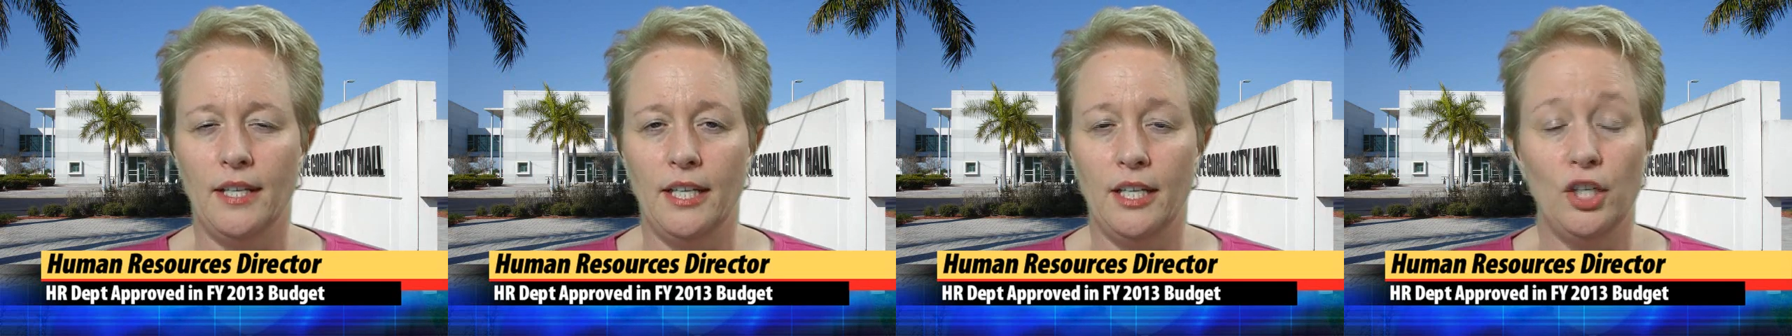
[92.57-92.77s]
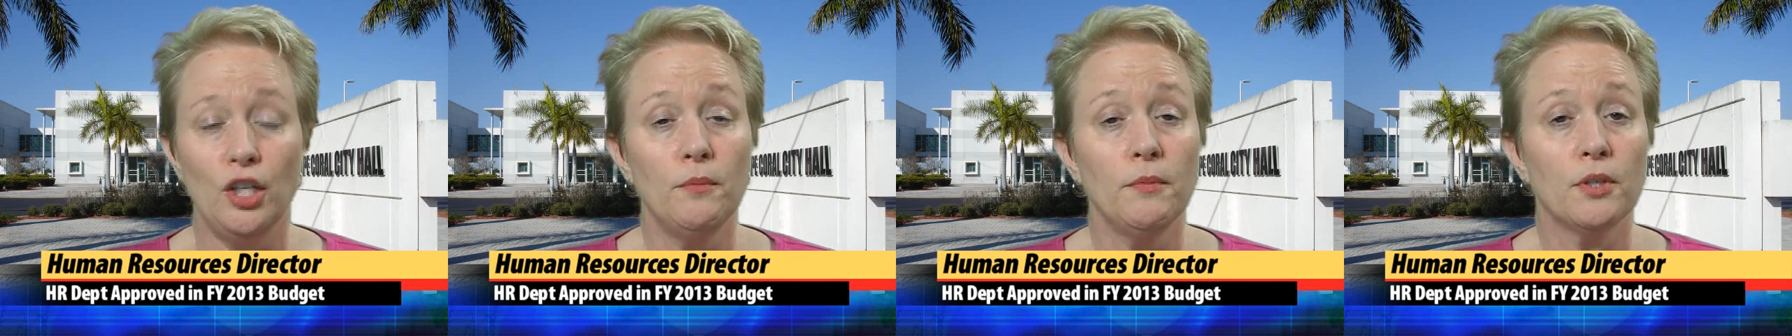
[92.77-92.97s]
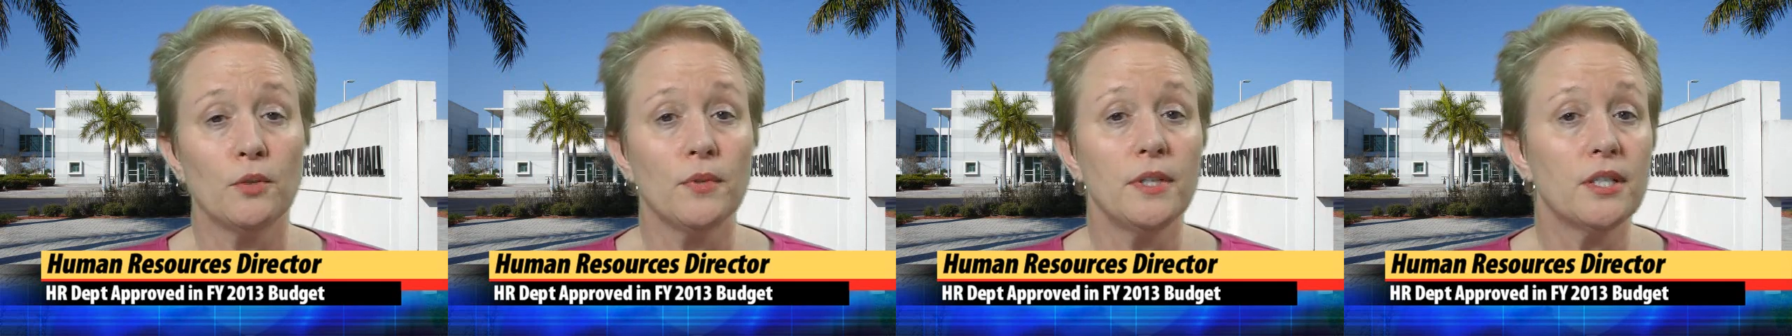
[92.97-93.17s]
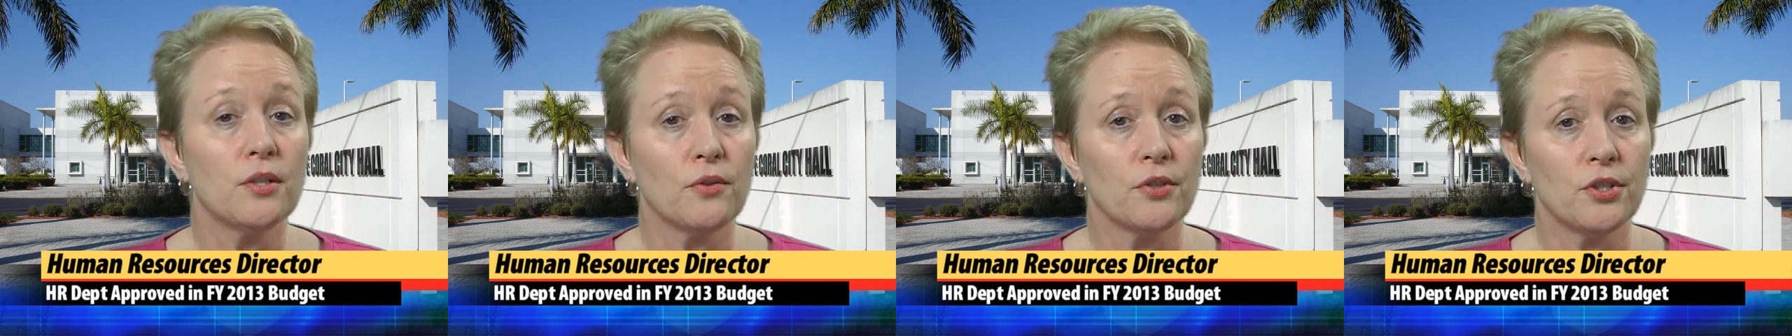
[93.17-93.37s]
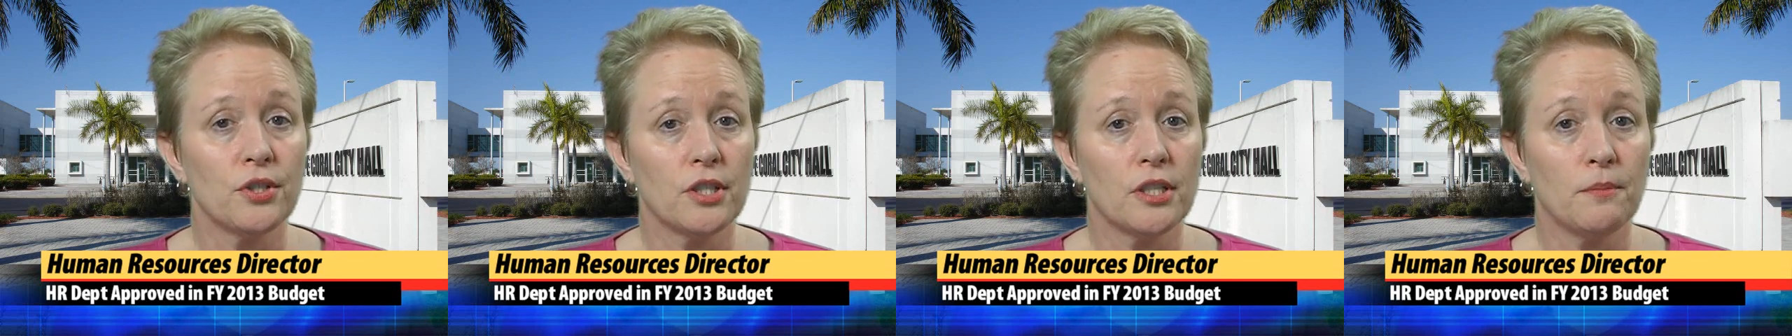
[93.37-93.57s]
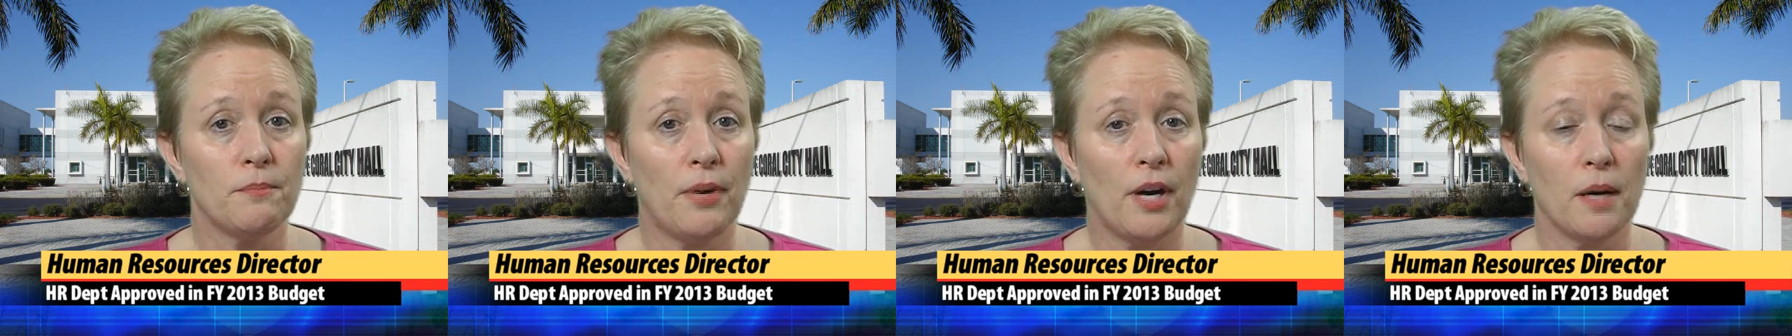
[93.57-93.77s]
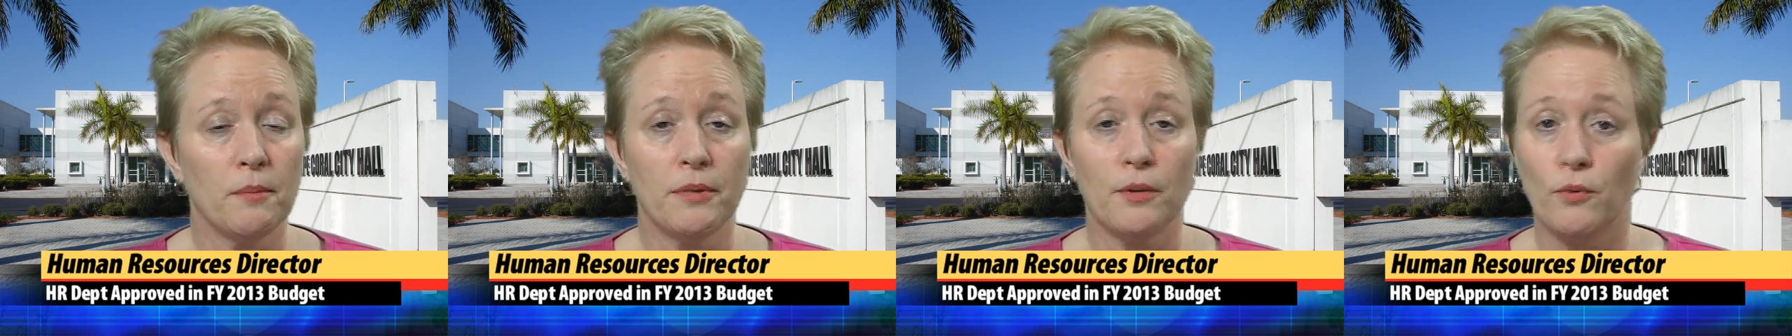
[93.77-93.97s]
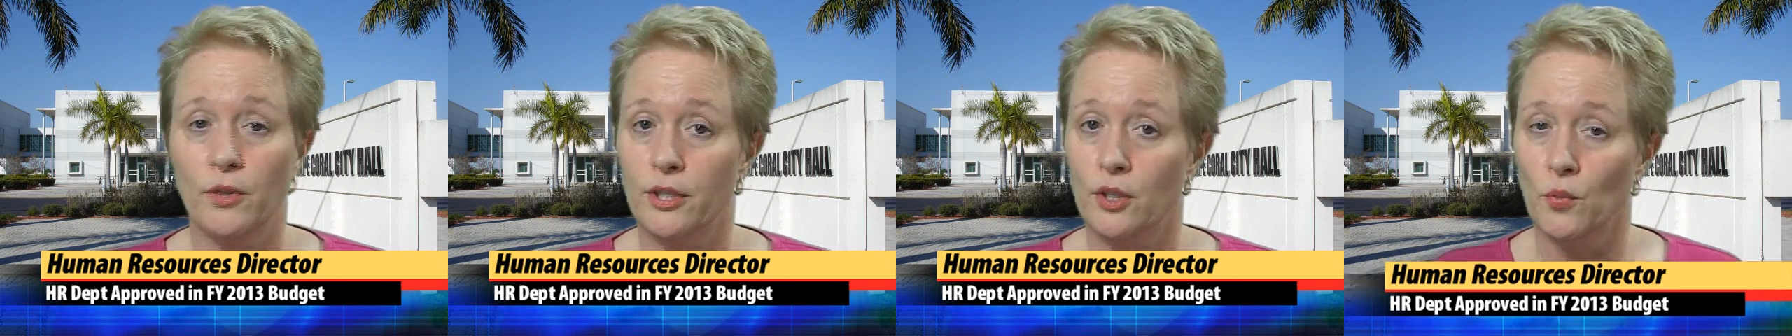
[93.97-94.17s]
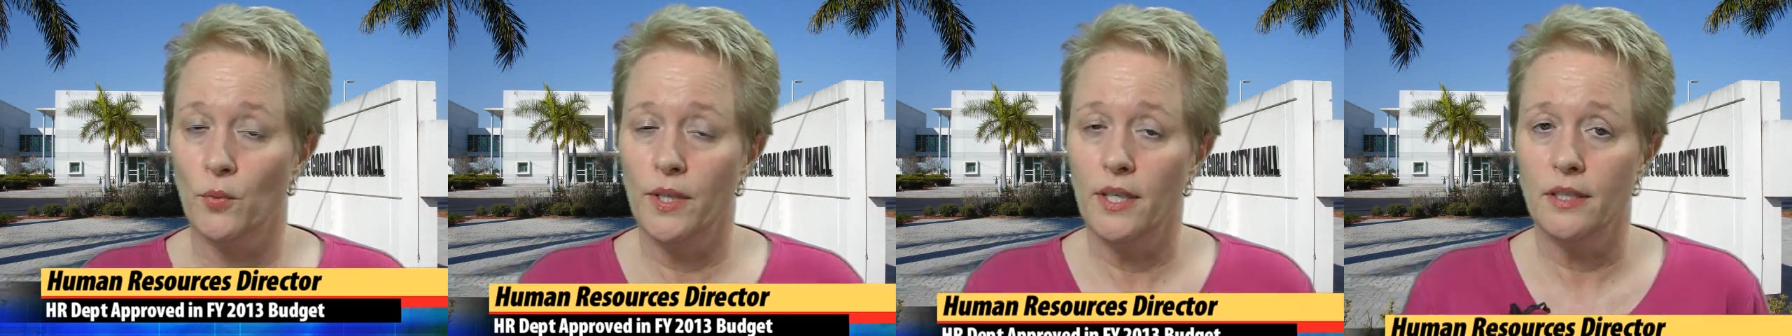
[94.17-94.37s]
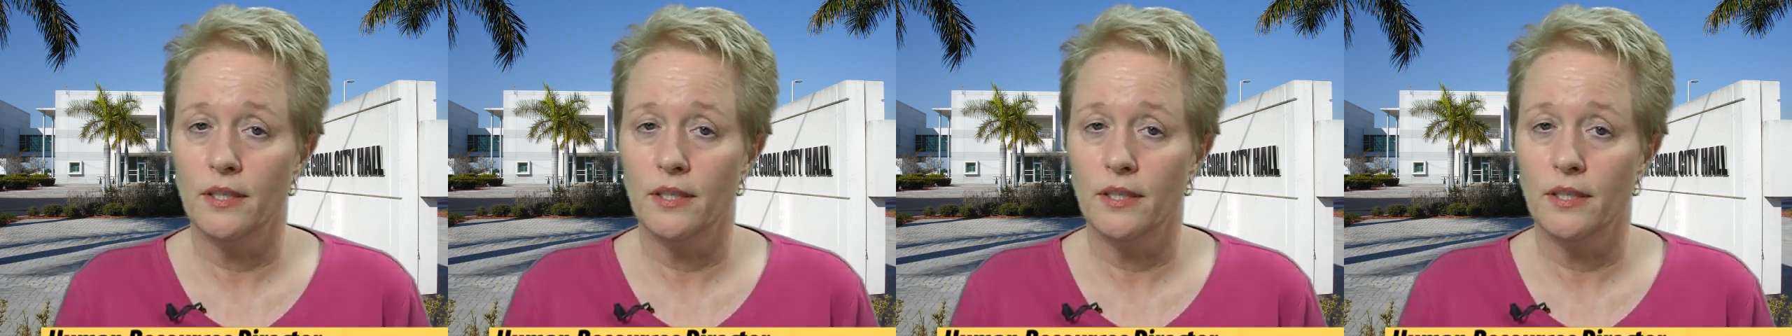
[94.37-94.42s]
The Human Resources Department was